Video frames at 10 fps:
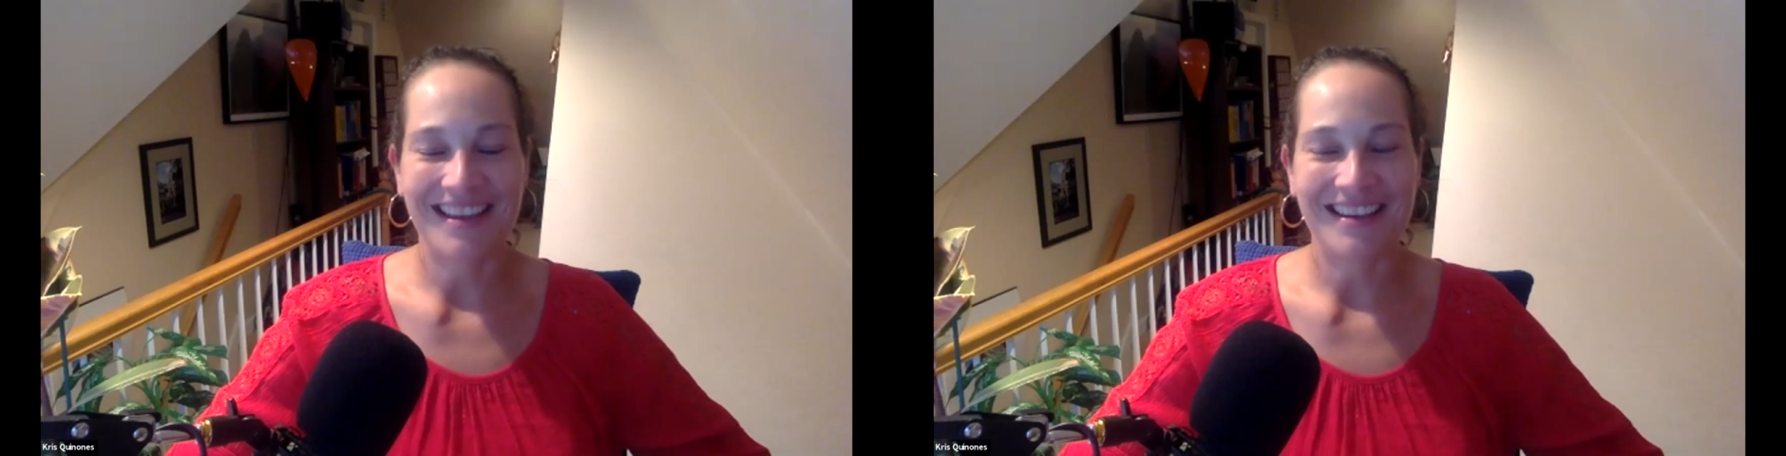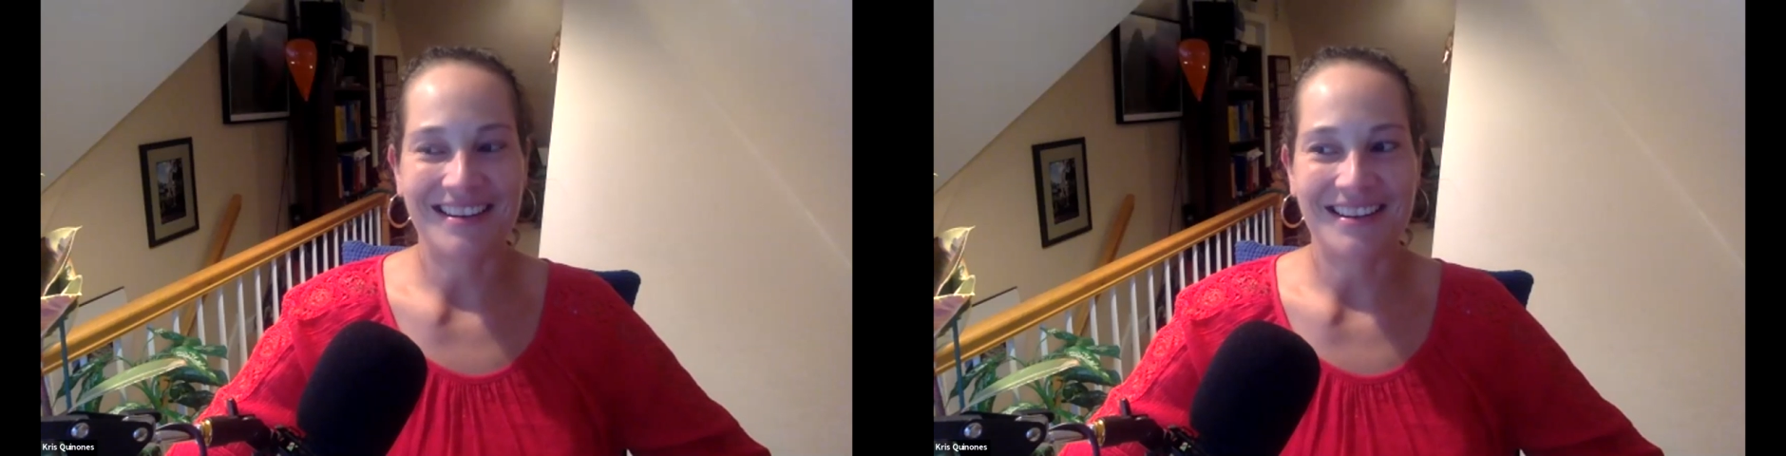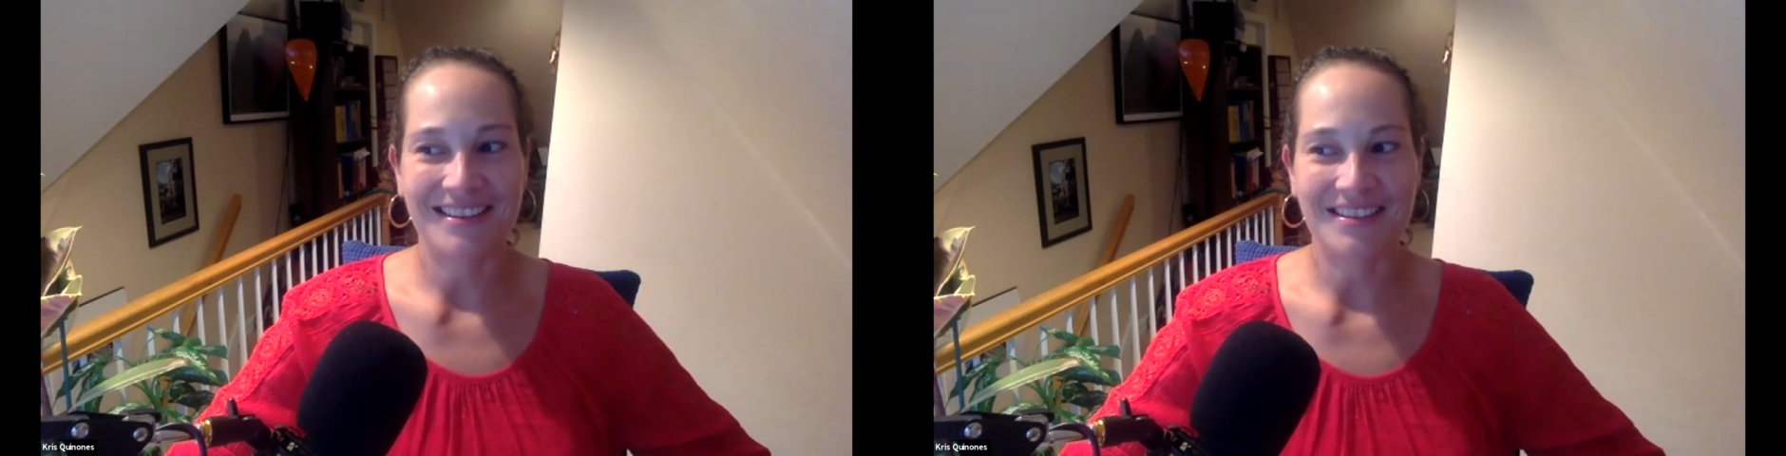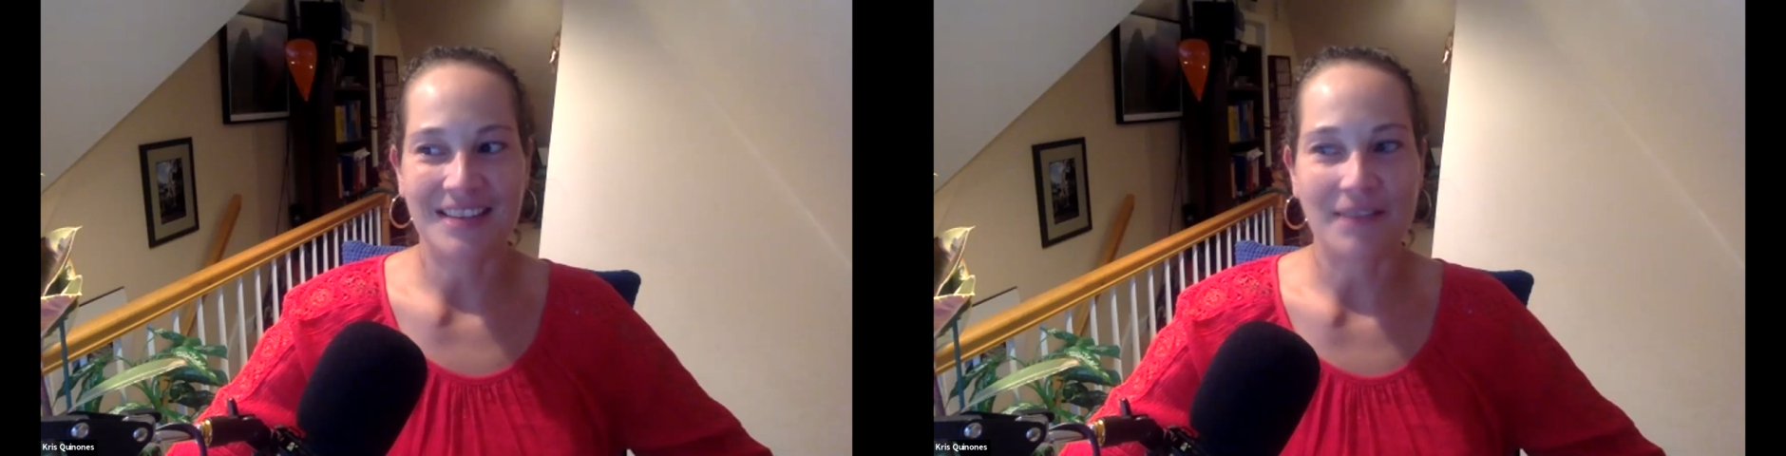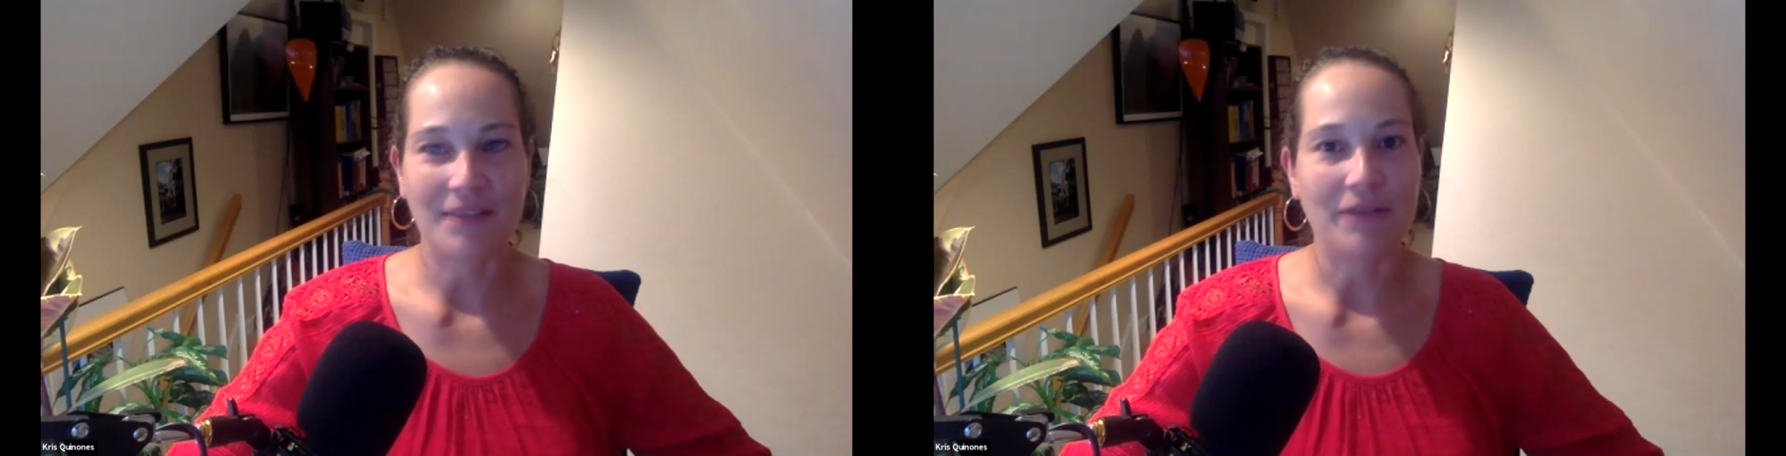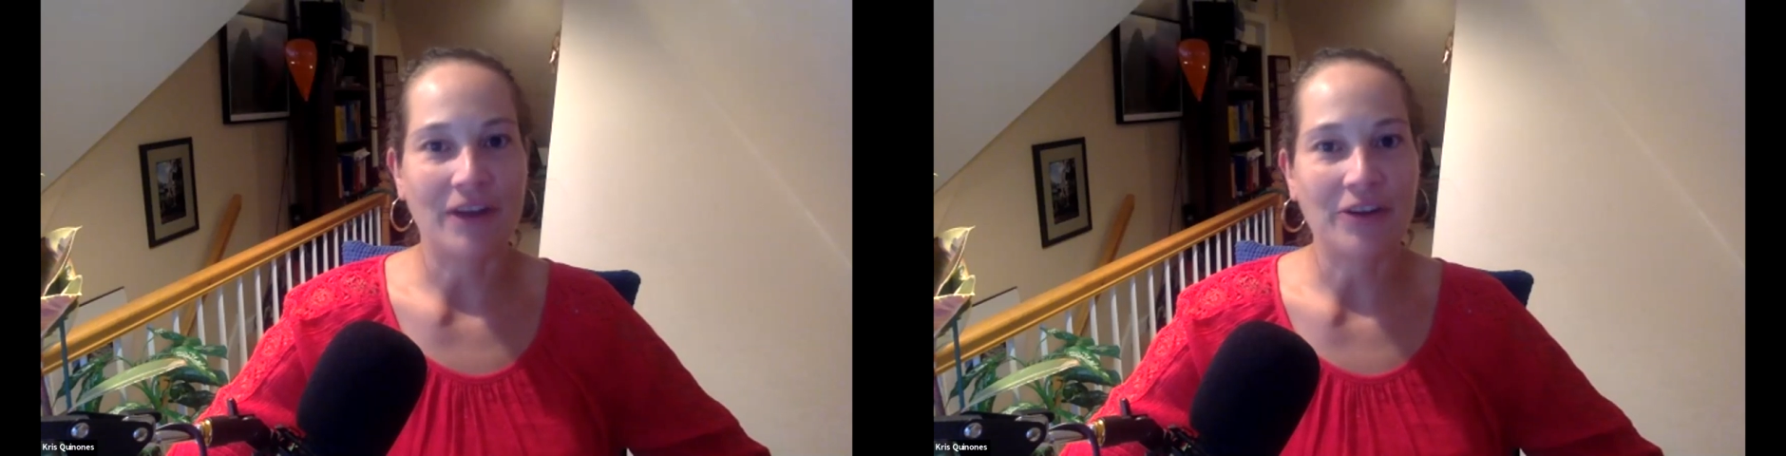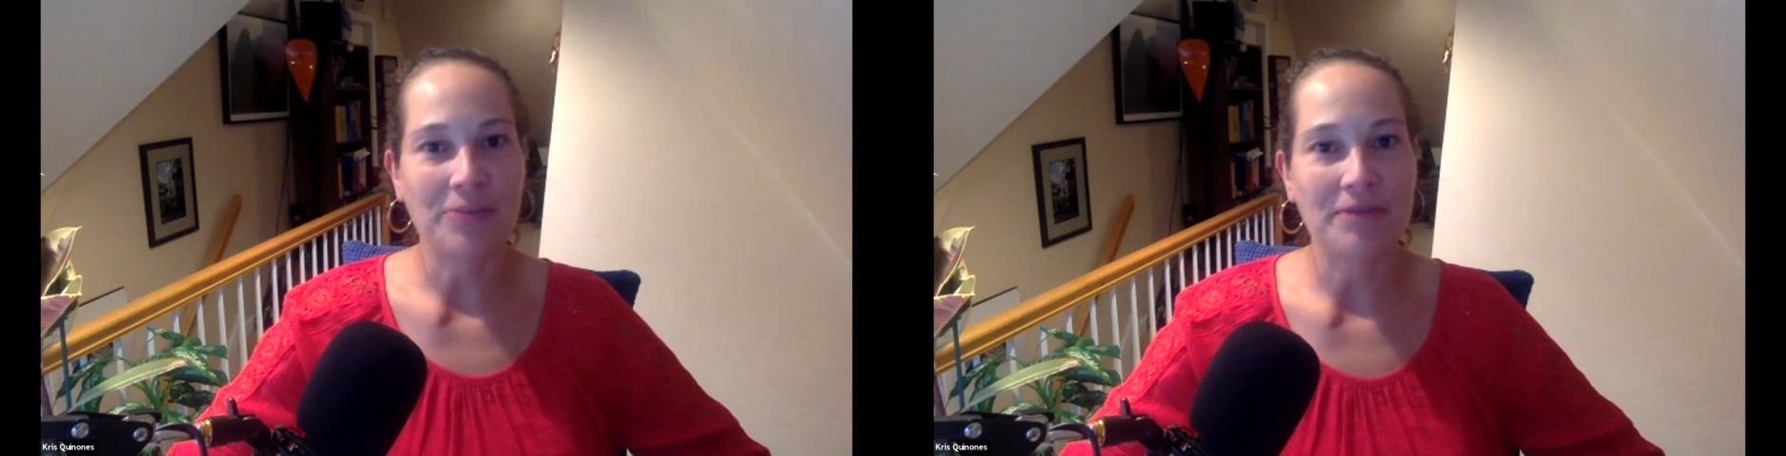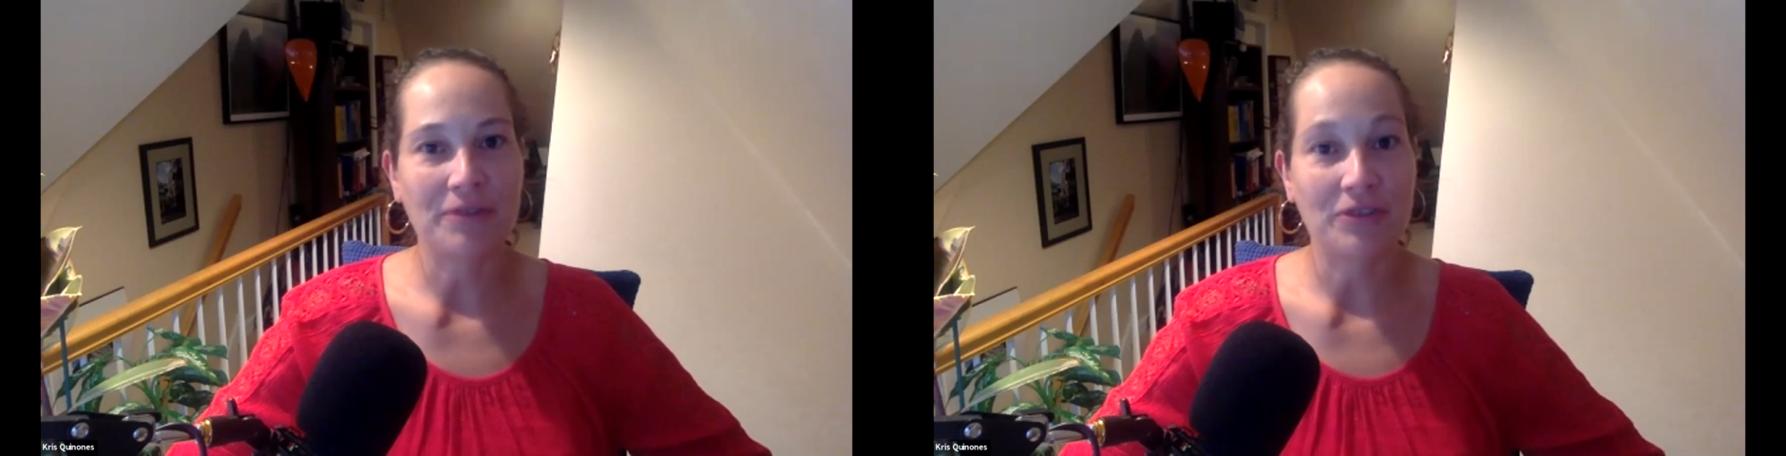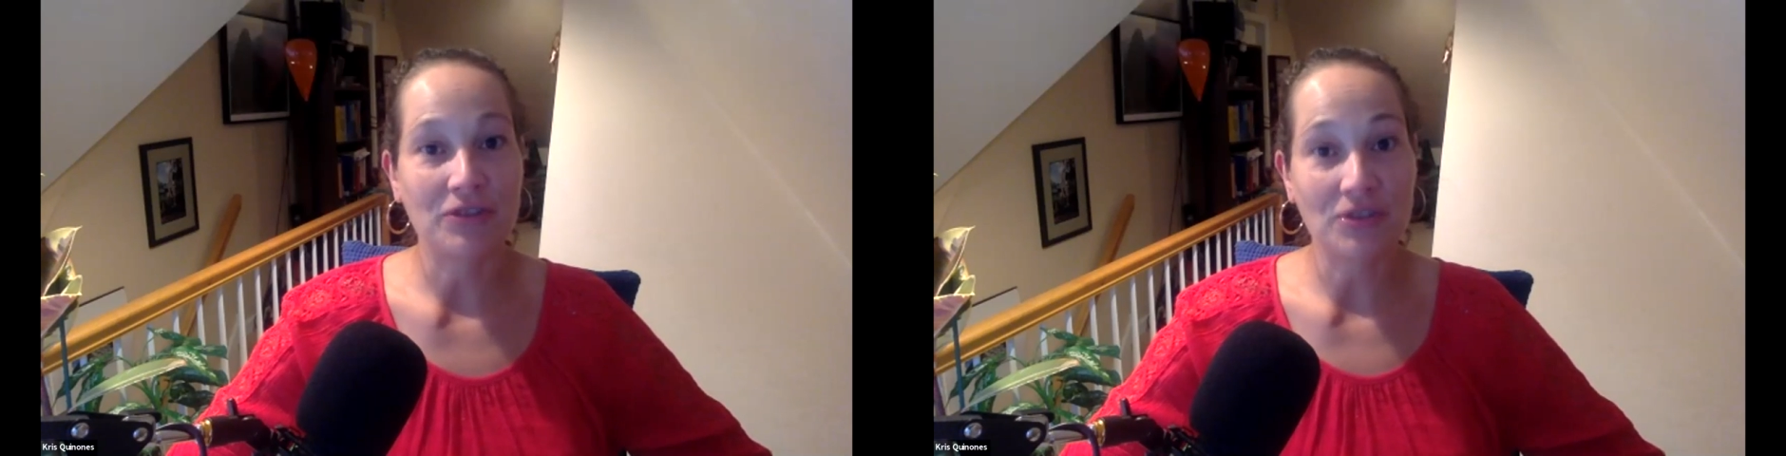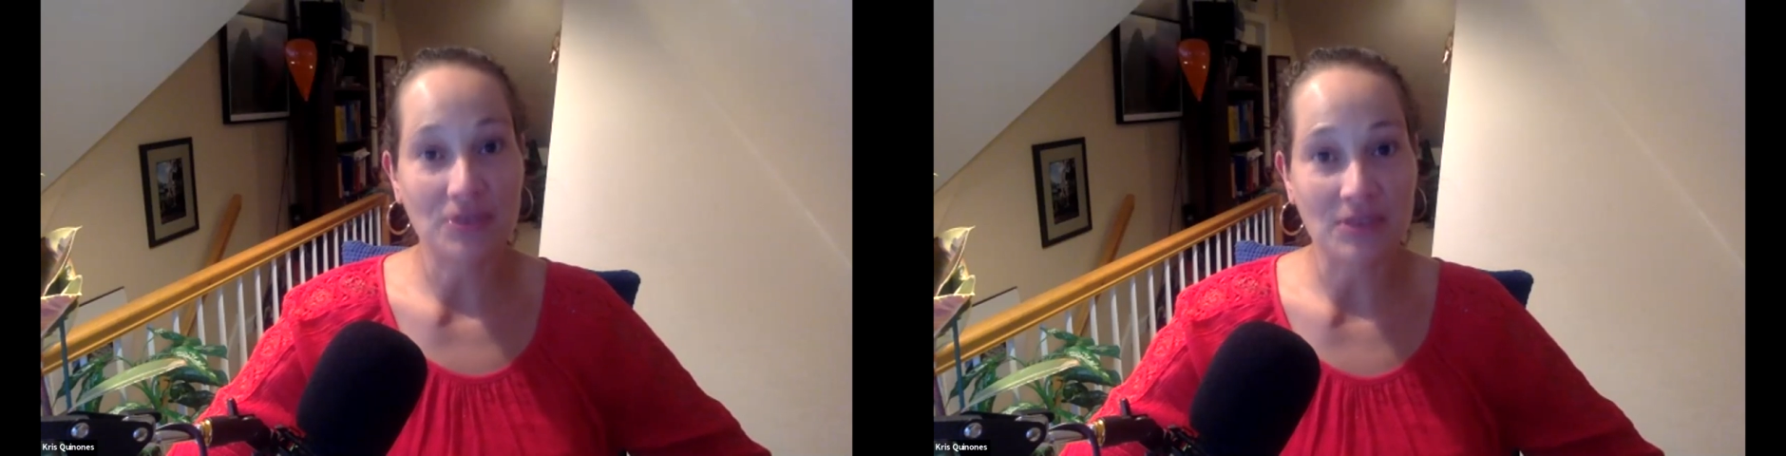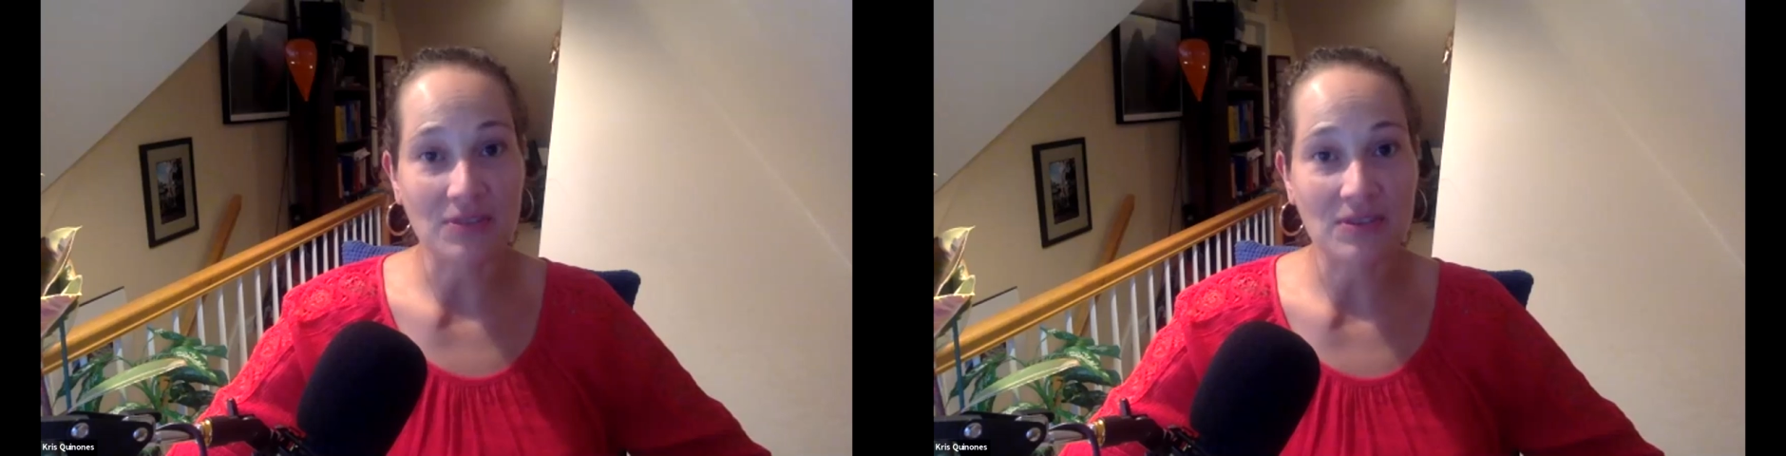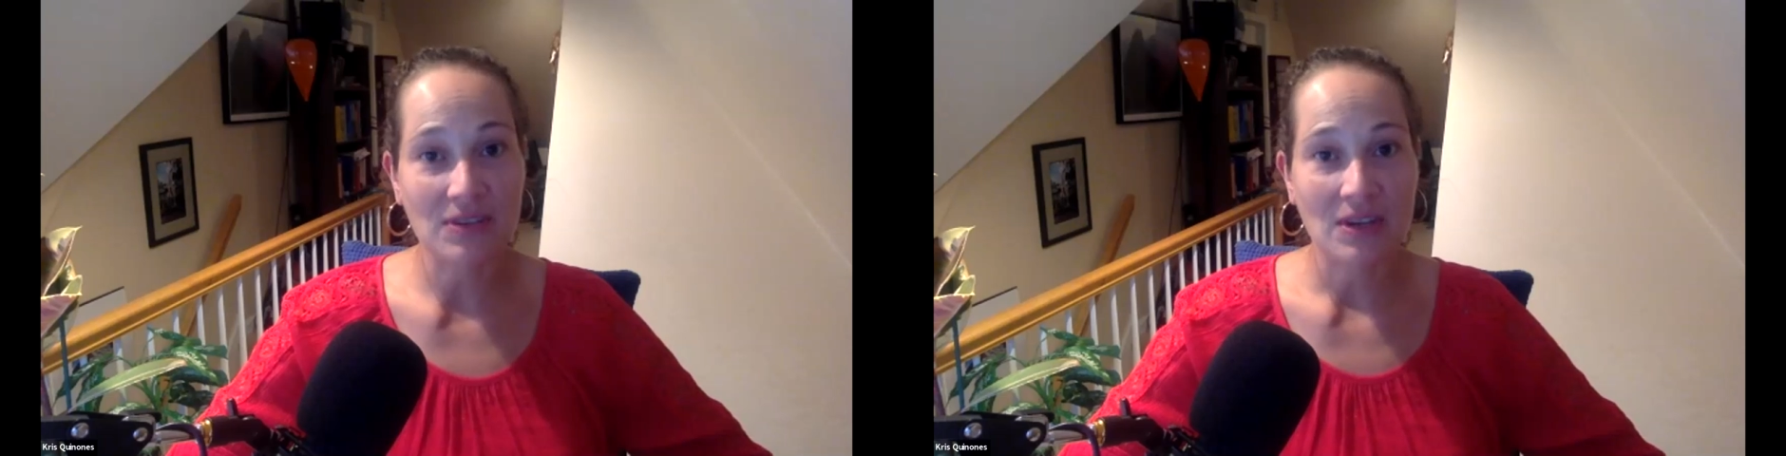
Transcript: and a safe environment for the students,